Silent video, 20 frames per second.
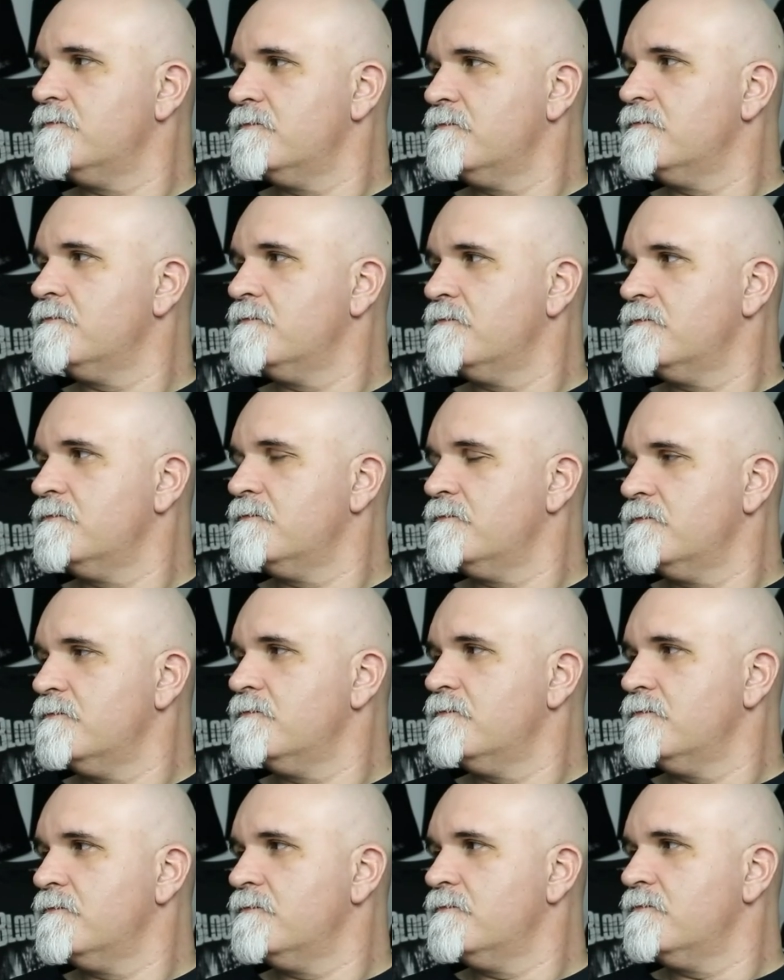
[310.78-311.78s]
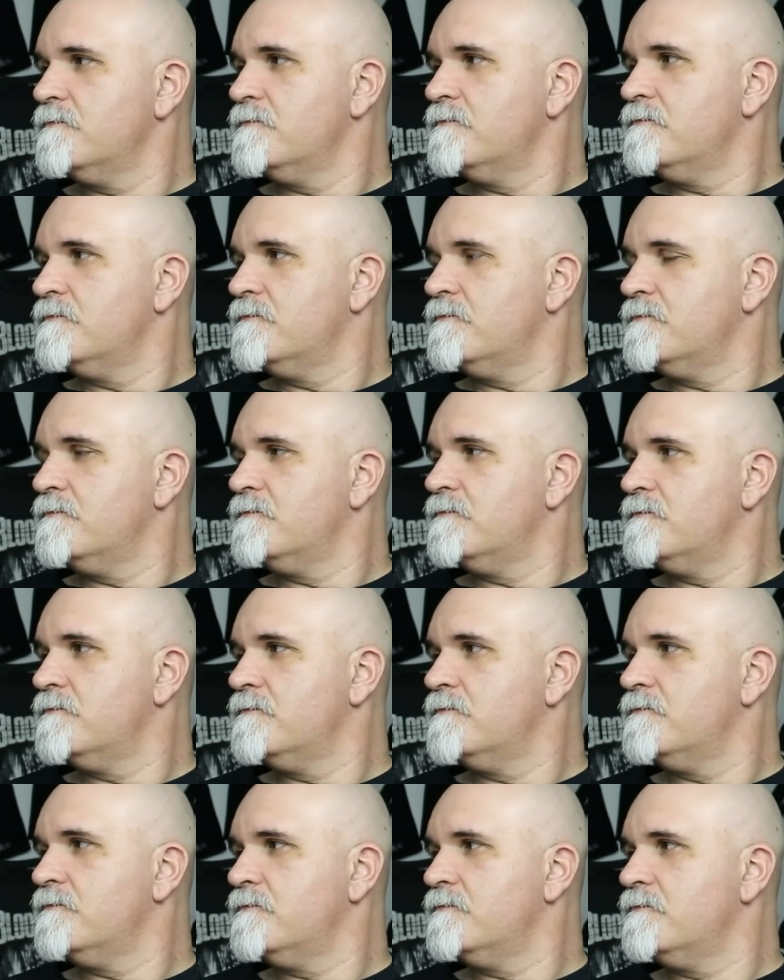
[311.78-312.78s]

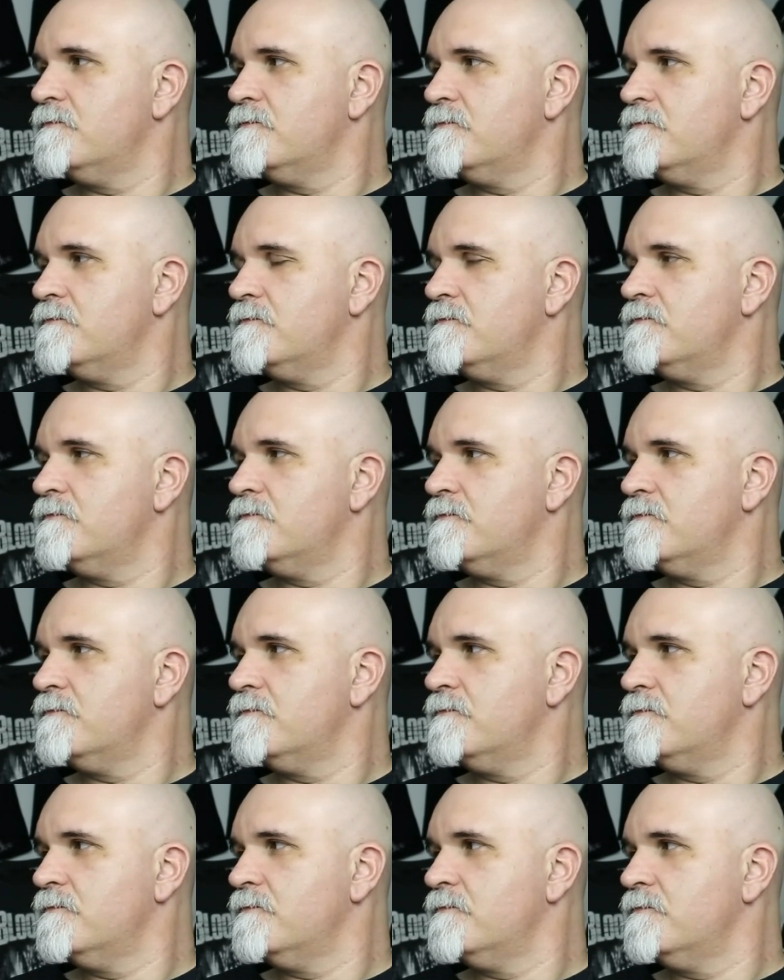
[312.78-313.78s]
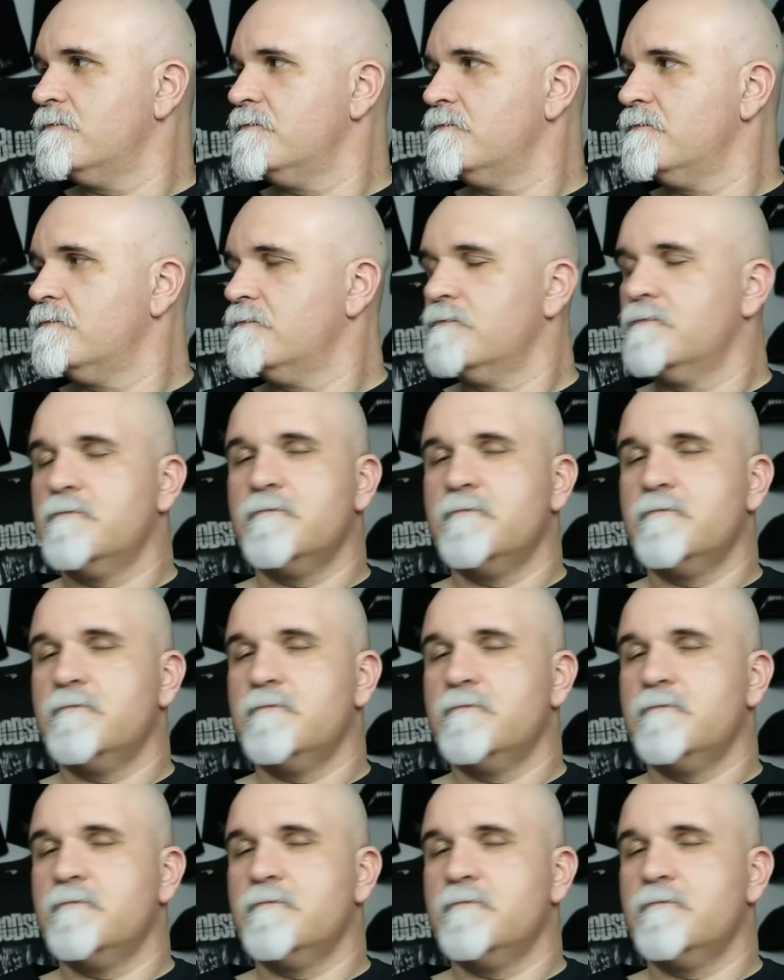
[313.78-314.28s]
[no speech]